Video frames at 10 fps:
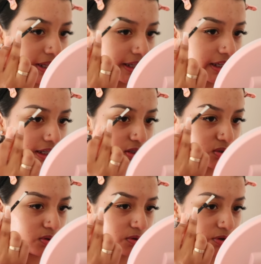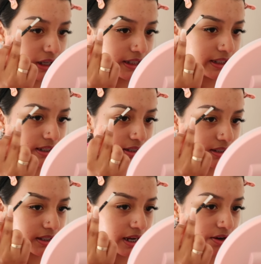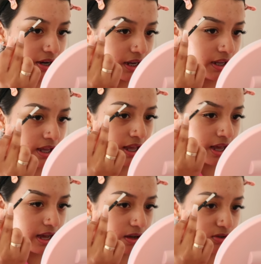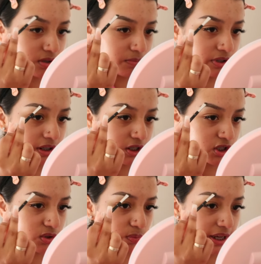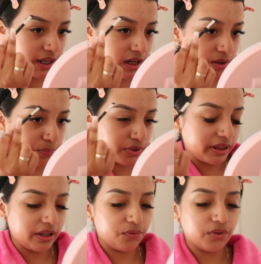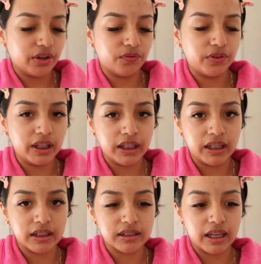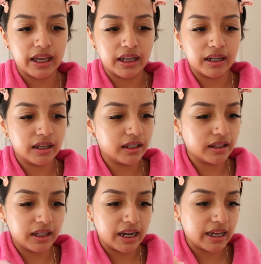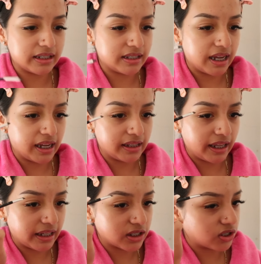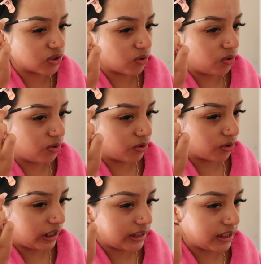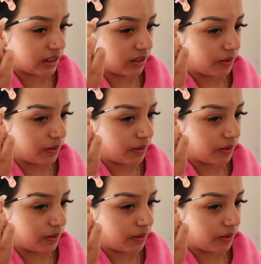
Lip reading: Like, it's so crazy and scary how someone could just wake up with different feelings, like, the next day. Like, it's so crazy.